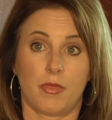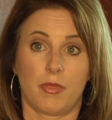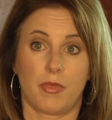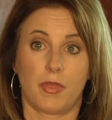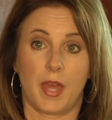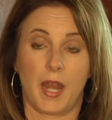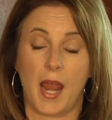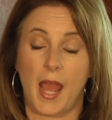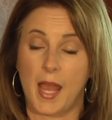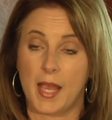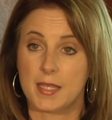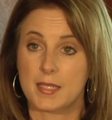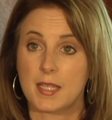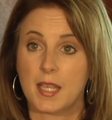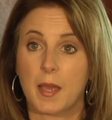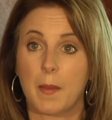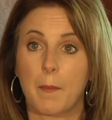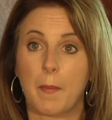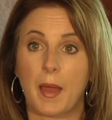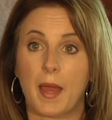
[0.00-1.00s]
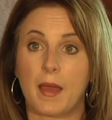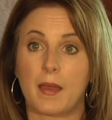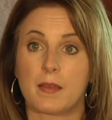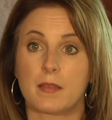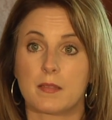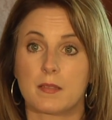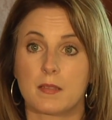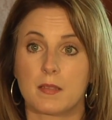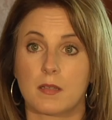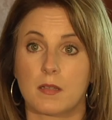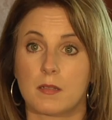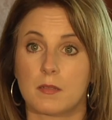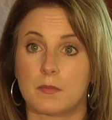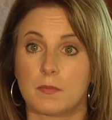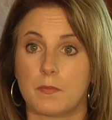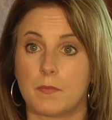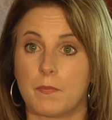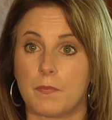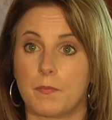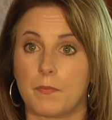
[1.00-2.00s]
that has MS
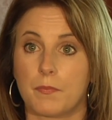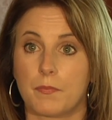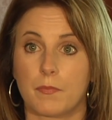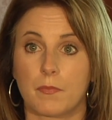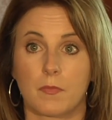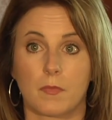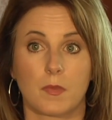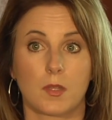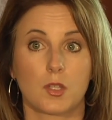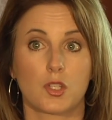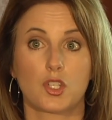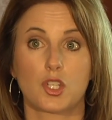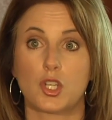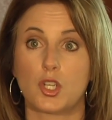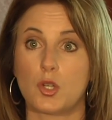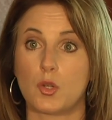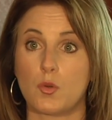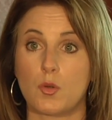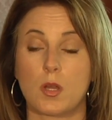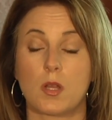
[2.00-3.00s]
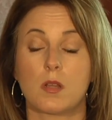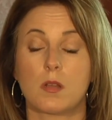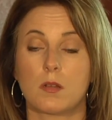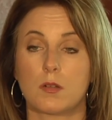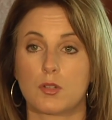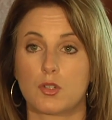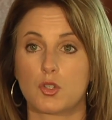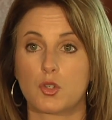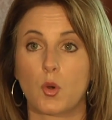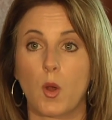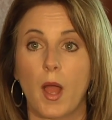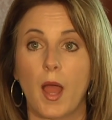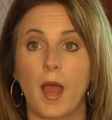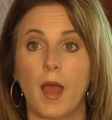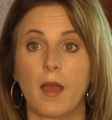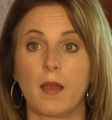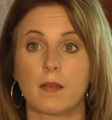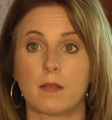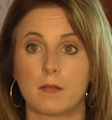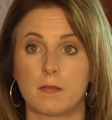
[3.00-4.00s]
to
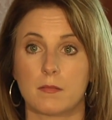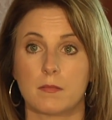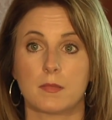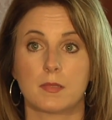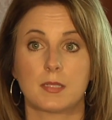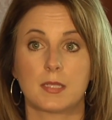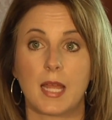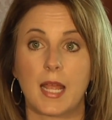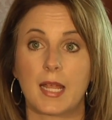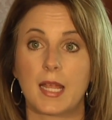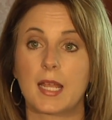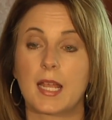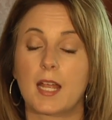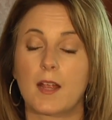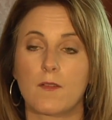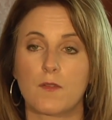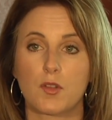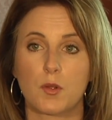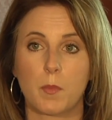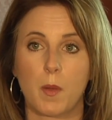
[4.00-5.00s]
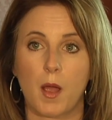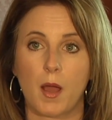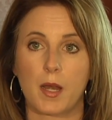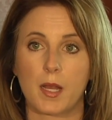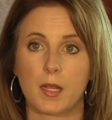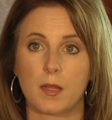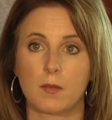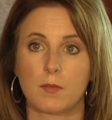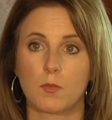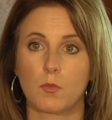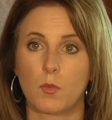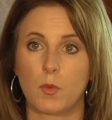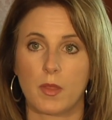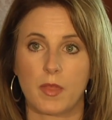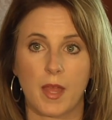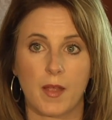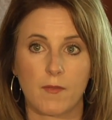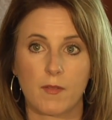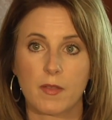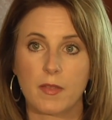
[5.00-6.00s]
try taking care of their body with
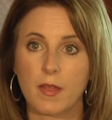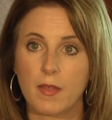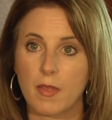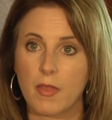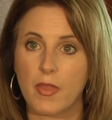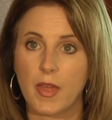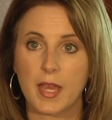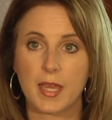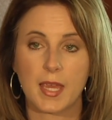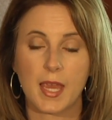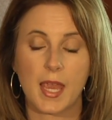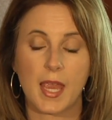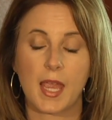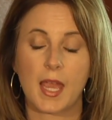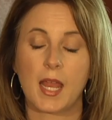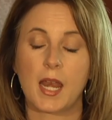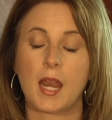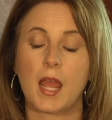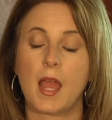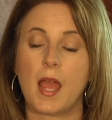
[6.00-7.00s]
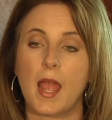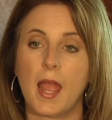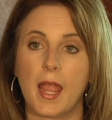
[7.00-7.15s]
everything that they can,